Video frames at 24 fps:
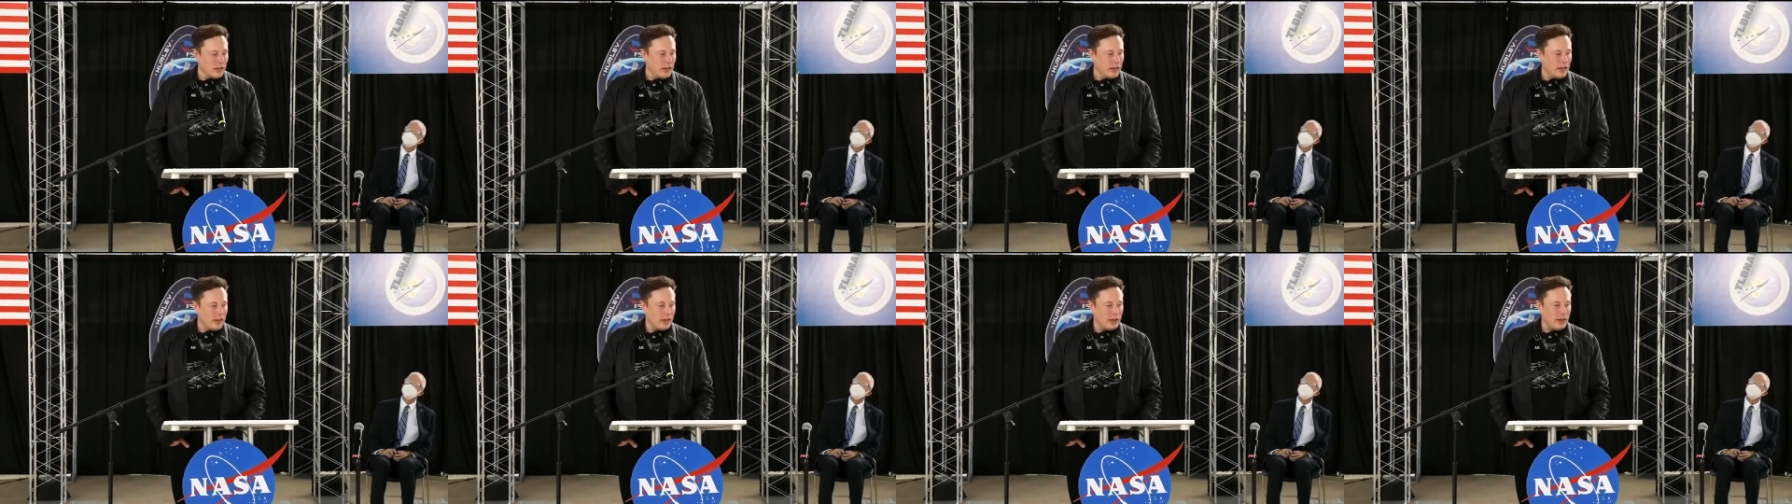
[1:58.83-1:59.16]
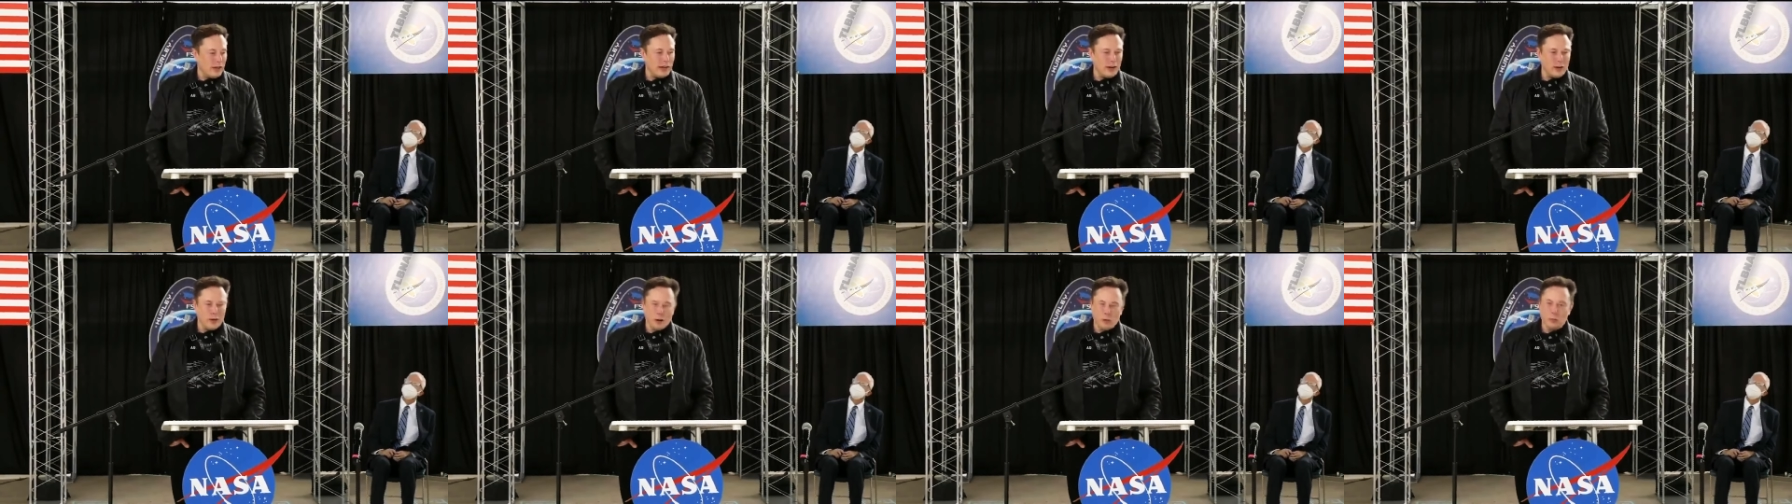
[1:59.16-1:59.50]
And,
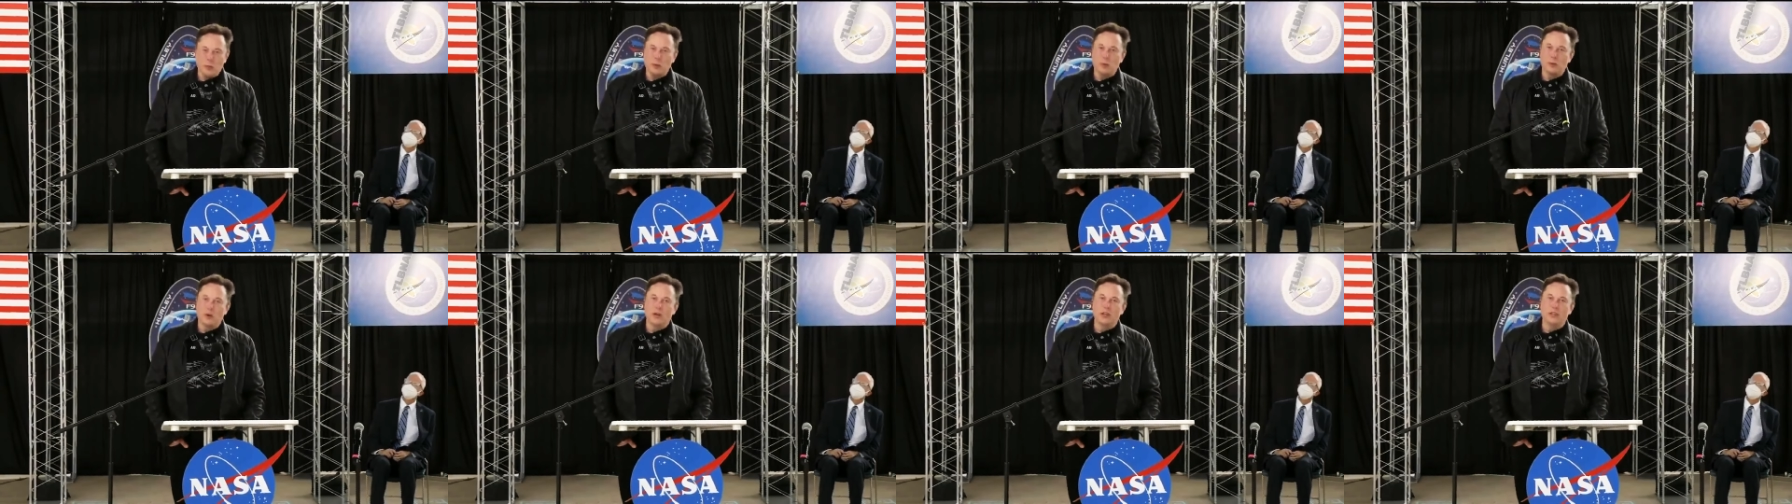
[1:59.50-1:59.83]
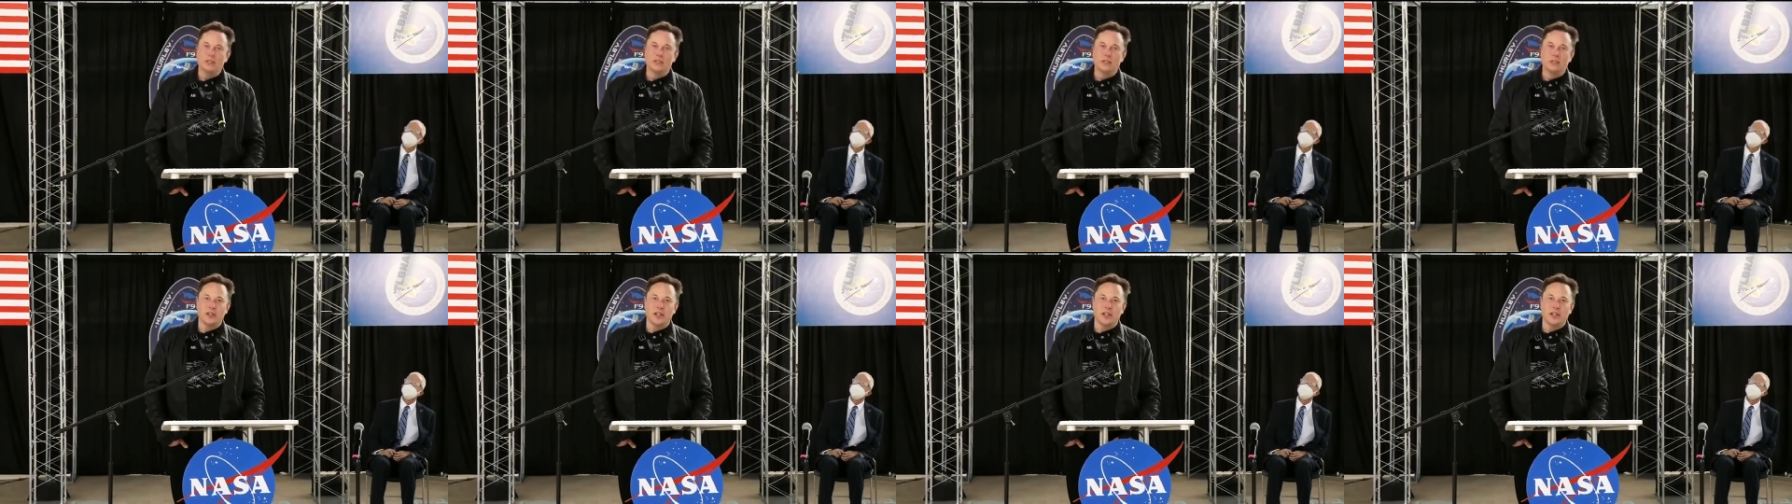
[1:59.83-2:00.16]
and I hope it
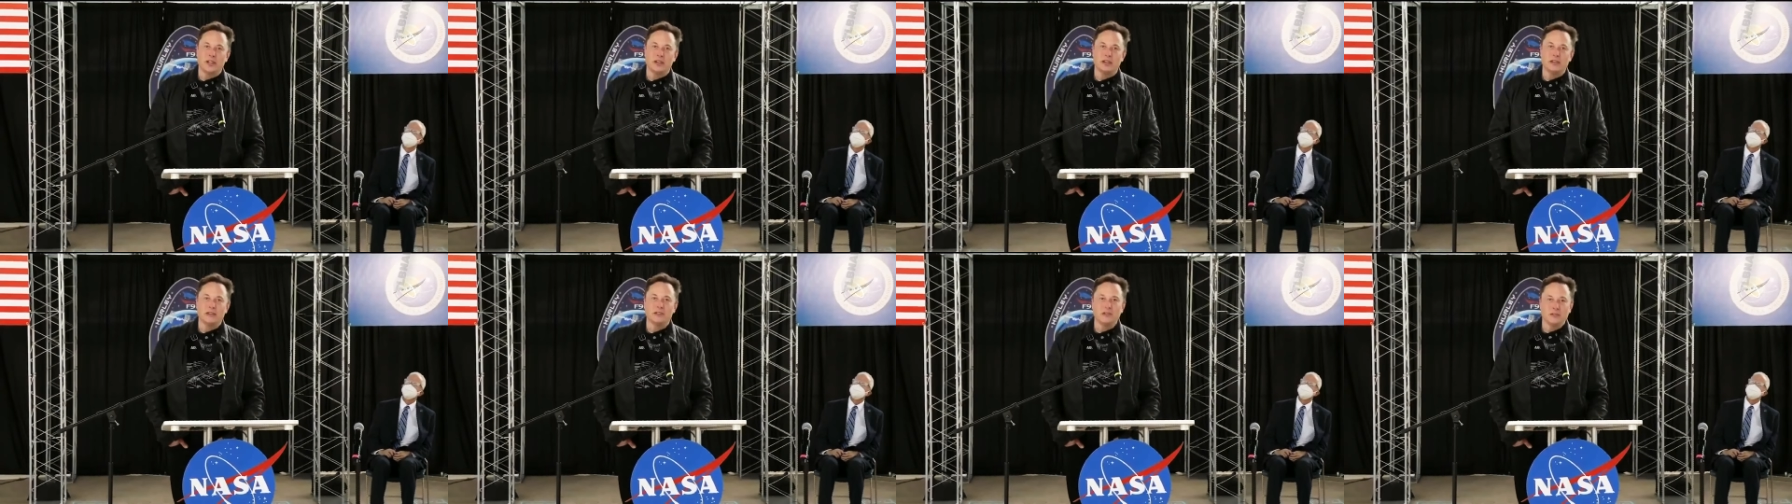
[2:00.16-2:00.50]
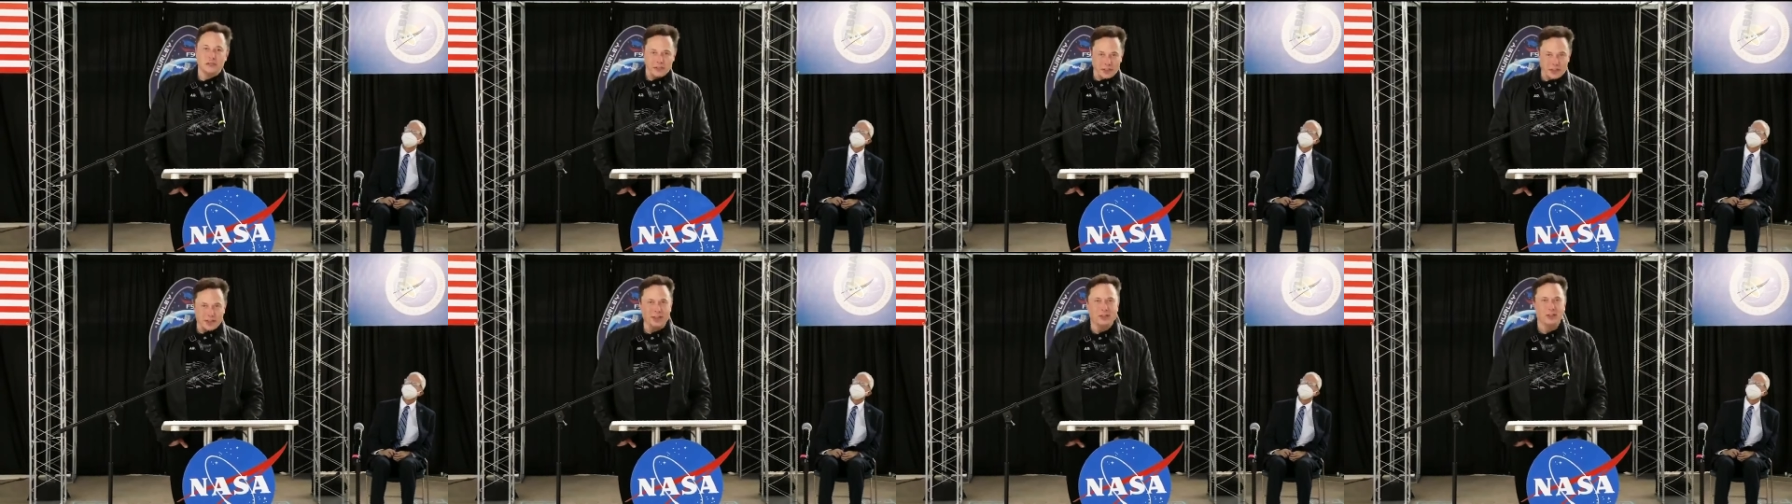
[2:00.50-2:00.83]
brightens your day.
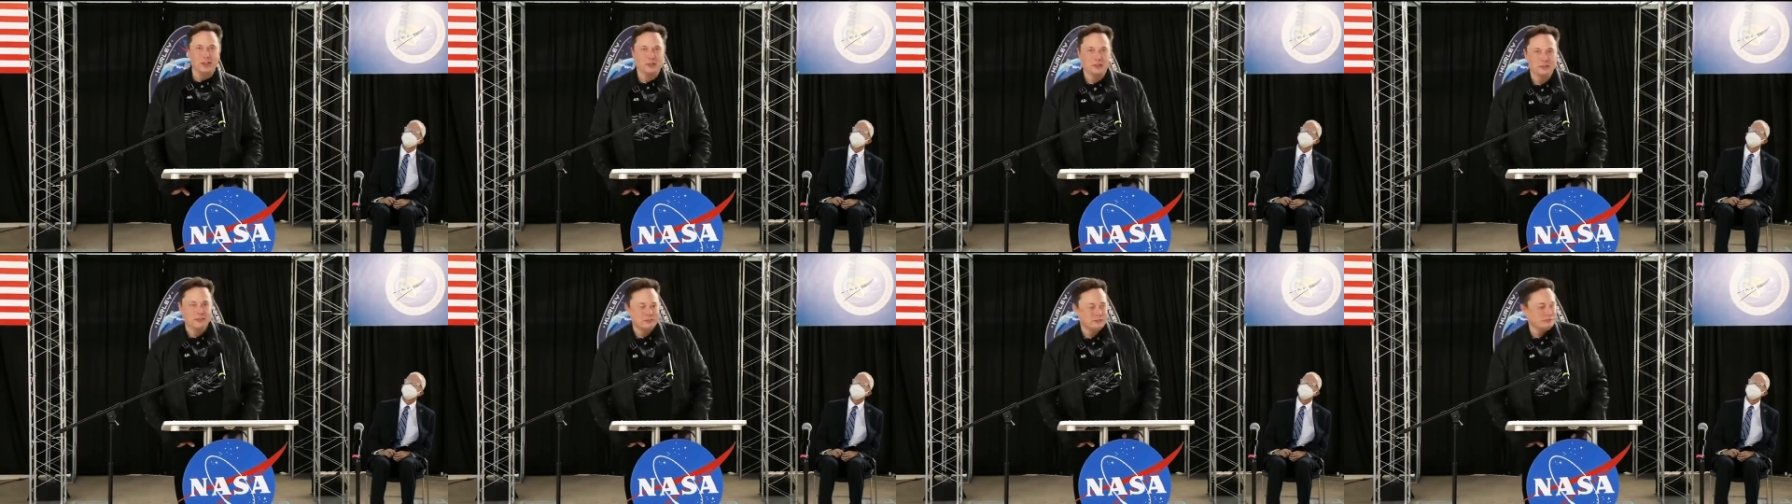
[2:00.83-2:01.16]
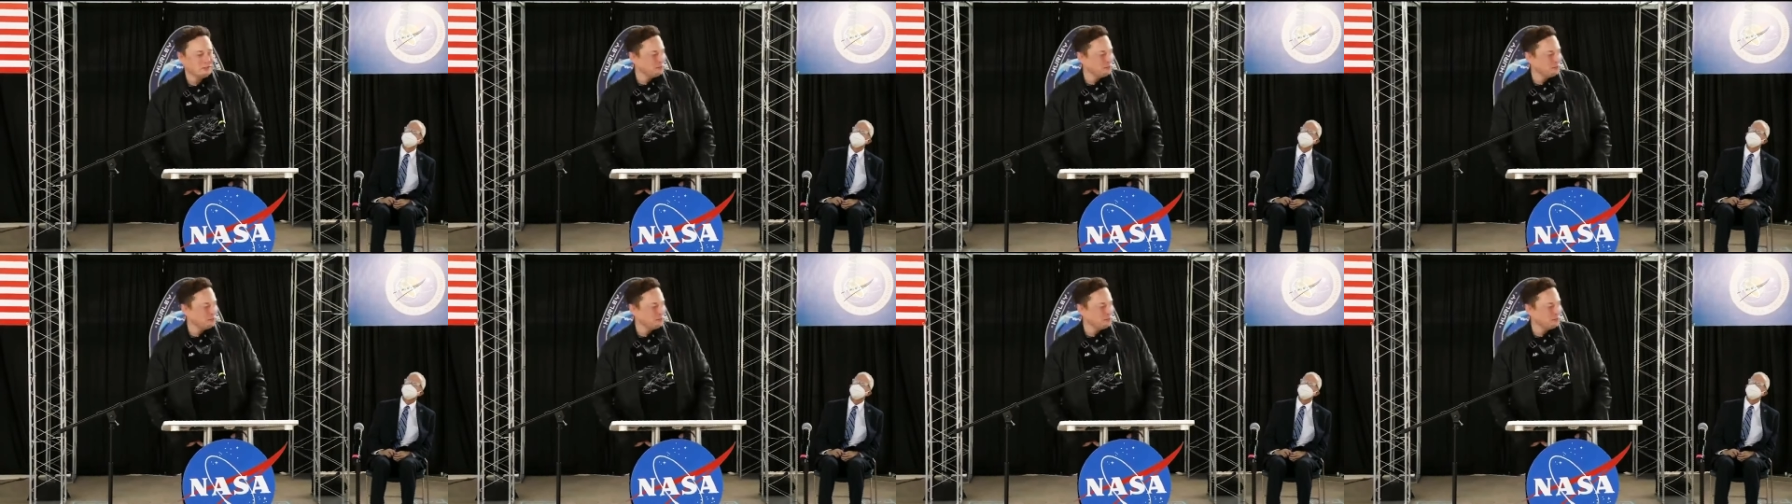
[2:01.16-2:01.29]
Thank you.